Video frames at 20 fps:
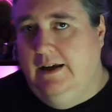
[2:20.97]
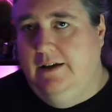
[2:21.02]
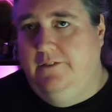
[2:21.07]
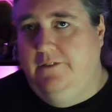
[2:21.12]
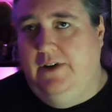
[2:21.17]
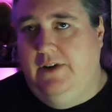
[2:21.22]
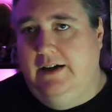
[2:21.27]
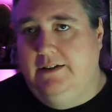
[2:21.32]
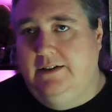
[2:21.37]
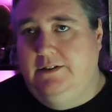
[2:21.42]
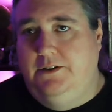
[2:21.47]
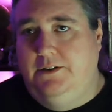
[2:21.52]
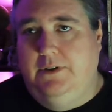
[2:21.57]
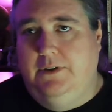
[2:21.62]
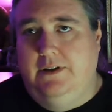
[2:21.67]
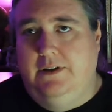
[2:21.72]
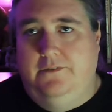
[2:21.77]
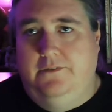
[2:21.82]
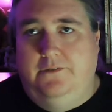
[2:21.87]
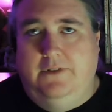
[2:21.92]
In fact, you
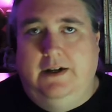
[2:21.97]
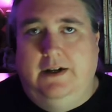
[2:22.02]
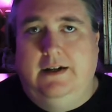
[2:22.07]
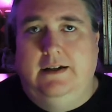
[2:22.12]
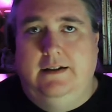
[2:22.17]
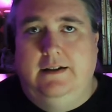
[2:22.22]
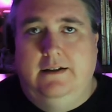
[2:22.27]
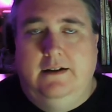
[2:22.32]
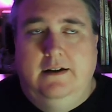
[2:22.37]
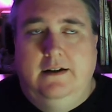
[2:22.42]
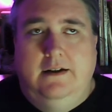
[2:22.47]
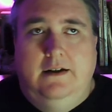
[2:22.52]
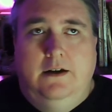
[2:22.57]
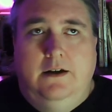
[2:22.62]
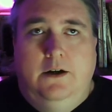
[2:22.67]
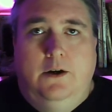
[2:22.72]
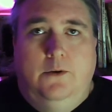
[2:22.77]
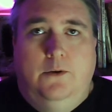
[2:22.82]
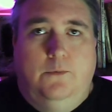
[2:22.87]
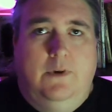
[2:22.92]
can find
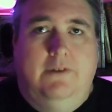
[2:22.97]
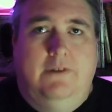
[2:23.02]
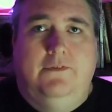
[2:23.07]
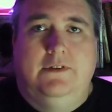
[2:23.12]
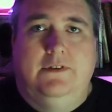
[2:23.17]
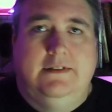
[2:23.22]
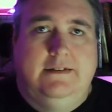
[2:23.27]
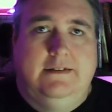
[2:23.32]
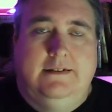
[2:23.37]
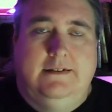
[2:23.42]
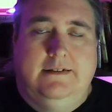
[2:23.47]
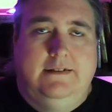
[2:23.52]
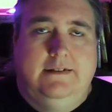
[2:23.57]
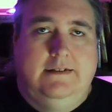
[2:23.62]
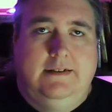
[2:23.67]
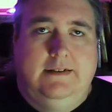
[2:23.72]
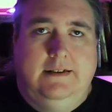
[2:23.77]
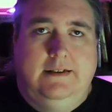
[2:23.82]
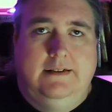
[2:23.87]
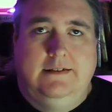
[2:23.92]
references
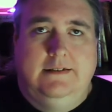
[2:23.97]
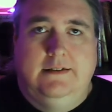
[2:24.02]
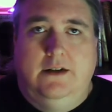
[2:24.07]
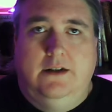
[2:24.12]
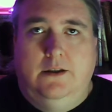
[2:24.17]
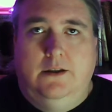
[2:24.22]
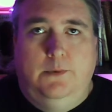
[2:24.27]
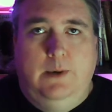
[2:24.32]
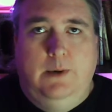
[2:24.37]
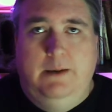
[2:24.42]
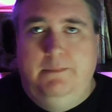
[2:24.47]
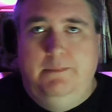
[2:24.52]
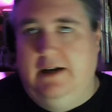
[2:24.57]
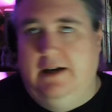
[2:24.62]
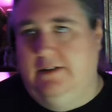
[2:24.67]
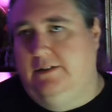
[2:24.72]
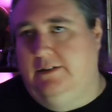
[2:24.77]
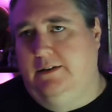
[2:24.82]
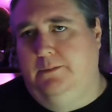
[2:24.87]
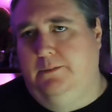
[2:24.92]
to this all the way
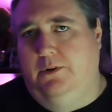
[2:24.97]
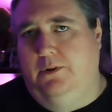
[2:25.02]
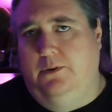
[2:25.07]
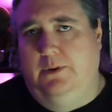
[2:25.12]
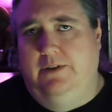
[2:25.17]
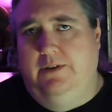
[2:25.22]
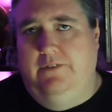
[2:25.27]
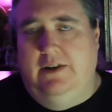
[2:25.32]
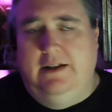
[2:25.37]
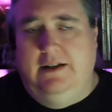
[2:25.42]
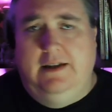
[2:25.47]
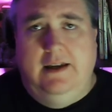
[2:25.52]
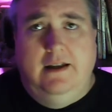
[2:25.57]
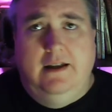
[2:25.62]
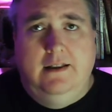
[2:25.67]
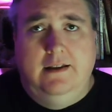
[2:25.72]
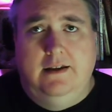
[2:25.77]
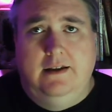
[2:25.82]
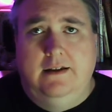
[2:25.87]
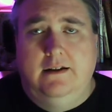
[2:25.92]
back to the
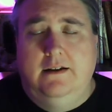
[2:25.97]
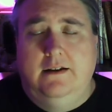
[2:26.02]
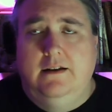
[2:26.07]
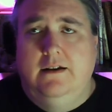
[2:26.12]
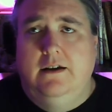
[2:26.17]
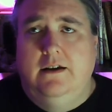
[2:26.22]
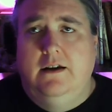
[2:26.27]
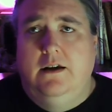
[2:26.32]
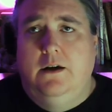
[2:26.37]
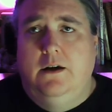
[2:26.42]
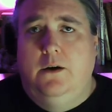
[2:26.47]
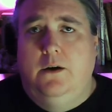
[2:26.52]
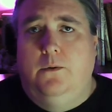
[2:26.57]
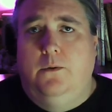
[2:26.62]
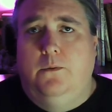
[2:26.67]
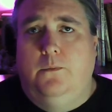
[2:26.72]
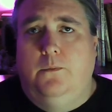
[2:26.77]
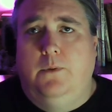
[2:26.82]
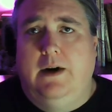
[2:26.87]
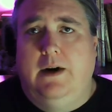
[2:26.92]
Proto-Evangelion,
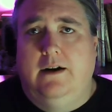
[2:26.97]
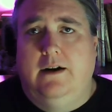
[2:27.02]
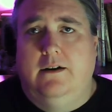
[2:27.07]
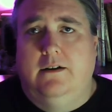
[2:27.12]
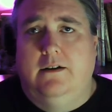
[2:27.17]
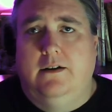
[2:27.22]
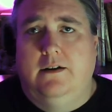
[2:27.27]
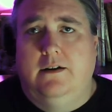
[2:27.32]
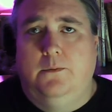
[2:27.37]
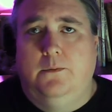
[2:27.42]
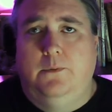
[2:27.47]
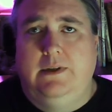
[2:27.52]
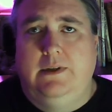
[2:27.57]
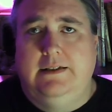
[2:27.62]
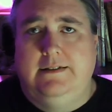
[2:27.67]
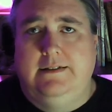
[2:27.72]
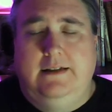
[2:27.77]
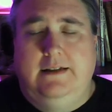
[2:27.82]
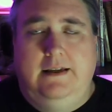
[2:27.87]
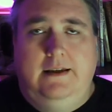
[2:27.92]
where we
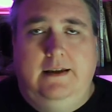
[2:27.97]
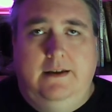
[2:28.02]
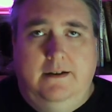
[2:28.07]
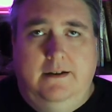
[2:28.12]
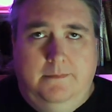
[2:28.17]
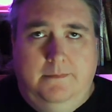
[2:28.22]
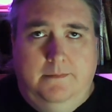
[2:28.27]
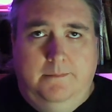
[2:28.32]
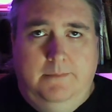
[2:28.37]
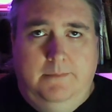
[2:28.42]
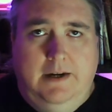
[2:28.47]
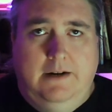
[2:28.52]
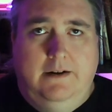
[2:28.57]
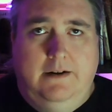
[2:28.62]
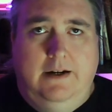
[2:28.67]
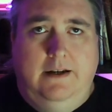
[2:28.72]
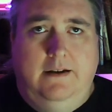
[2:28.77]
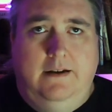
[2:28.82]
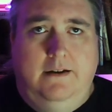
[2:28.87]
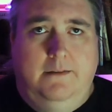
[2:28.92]
see
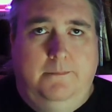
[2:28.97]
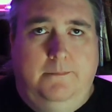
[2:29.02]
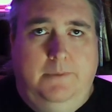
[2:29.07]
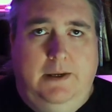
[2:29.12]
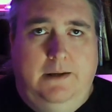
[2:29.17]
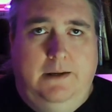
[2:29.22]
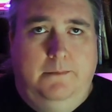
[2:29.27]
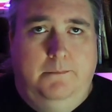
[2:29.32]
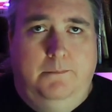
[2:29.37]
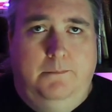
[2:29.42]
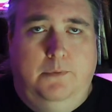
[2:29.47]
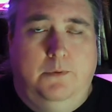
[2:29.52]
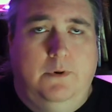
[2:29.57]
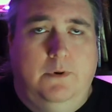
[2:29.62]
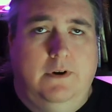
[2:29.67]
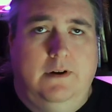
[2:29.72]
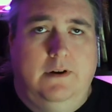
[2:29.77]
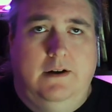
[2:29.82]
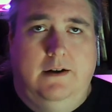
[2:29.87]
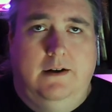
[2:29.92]
Mary being
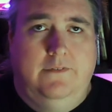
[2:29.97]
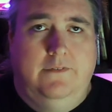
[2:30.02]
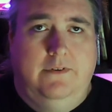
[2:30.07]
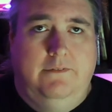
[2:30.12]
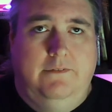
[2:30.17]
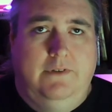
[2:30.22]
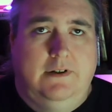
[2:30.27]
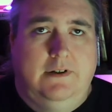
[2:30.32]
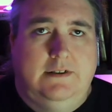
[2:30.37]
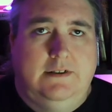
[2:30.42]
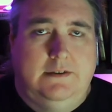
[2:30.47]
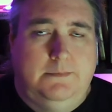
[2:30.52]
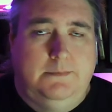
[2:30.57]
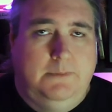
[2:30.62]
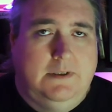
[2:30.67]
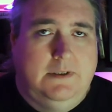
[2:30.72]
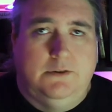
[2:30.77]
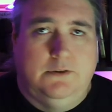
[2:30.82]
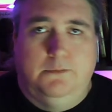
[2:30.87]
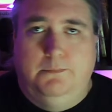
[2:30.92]
born of a very
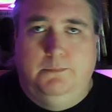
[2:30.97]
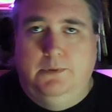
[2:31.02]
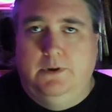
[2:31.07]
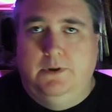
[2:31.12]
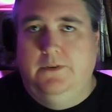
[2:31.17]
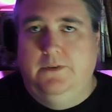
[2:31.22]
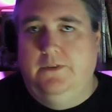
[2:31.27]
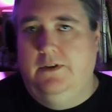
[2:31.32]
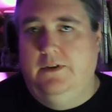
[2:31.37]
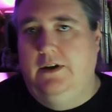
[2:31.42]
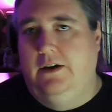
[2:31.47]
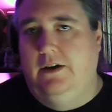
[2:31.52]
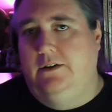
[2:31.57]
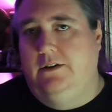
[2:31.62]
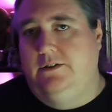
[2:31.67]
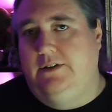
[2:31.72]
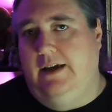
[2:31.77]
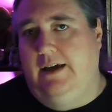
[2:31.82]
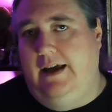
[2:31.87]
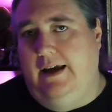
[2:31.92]
special birth
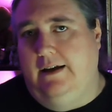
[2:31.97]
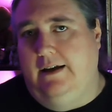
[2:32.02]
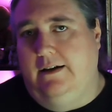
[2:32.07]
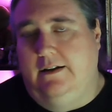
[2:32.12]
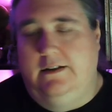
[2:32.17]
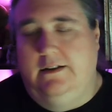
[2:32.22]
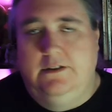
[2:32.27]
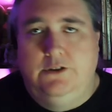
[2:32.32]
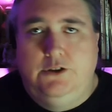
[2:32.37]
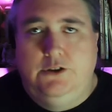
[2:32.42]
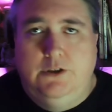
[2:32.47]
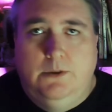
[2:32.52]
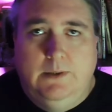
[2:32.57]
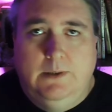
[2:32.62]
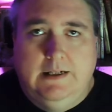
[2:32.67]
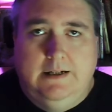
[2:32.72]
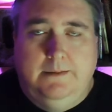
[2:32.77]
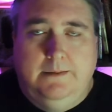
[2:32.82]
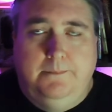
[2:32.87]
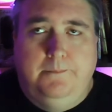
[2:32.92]
to Anna and
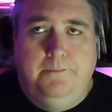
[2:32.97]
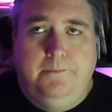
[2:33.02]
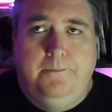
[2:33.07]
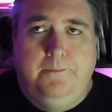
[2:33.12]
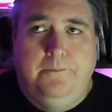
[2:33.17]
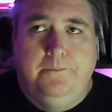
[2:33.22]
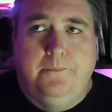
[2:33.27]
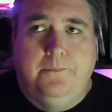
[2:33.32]
Joachim.